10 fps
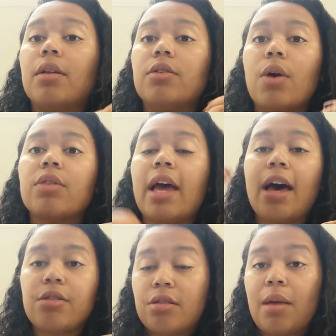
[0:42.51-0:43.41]
note that
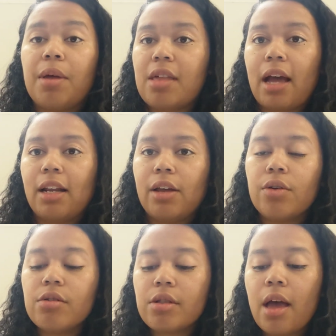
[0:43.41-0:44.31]
has the same exact
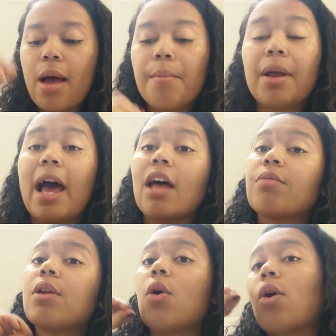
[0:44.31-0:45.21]
letters. But
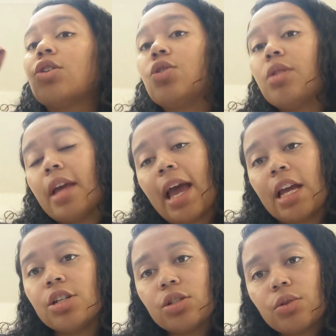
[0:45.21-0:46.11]
as we go on to the
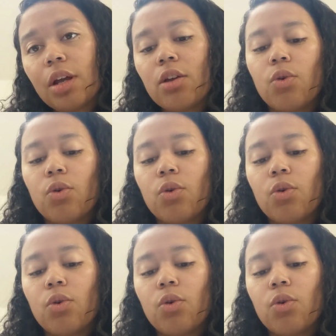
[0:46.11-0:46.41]
A string,